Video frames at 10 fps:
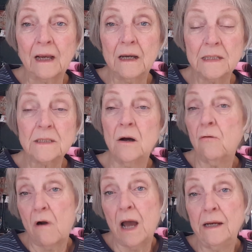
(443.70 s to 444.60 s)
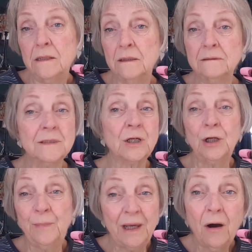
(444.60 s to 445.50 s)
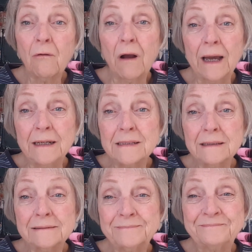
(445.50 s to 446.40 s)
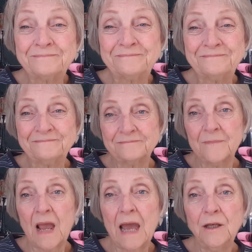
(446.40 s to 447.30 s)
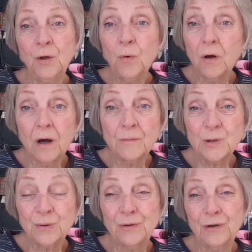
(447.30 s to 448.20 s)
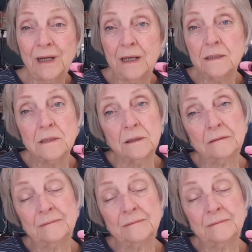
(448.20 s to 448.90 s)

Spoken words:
It's all right. It's going to be all right. And you will come to a good end.